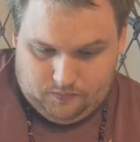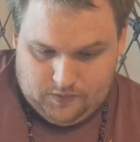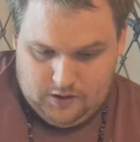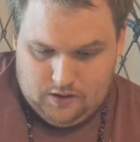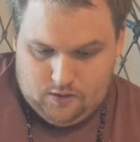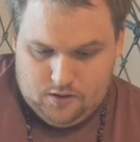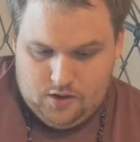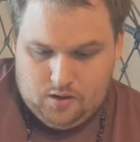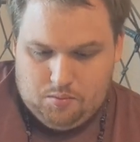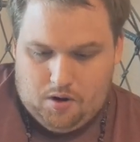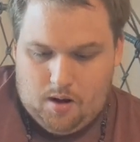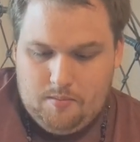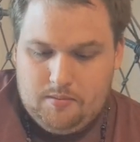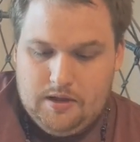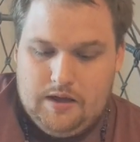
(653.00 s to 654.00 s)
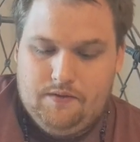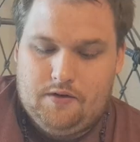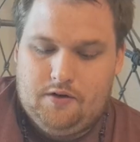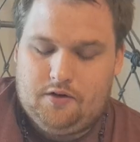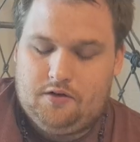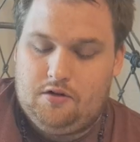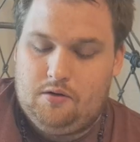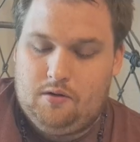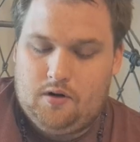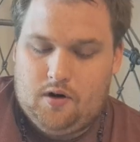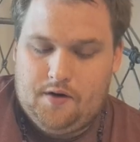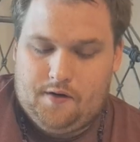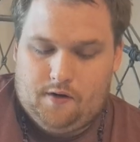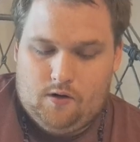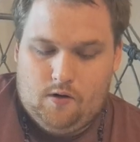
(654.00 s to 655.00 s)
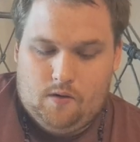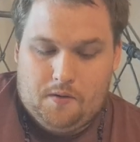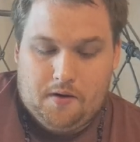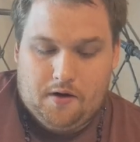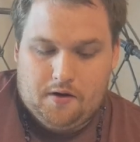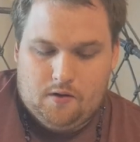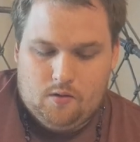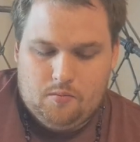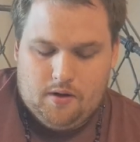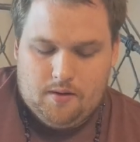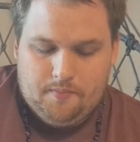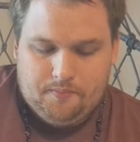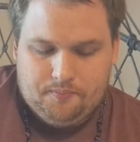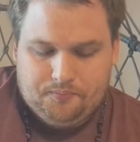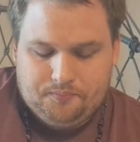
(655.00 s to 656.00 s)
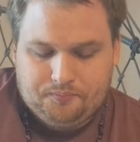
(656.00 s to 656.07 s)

you could probably even just do it on your own. But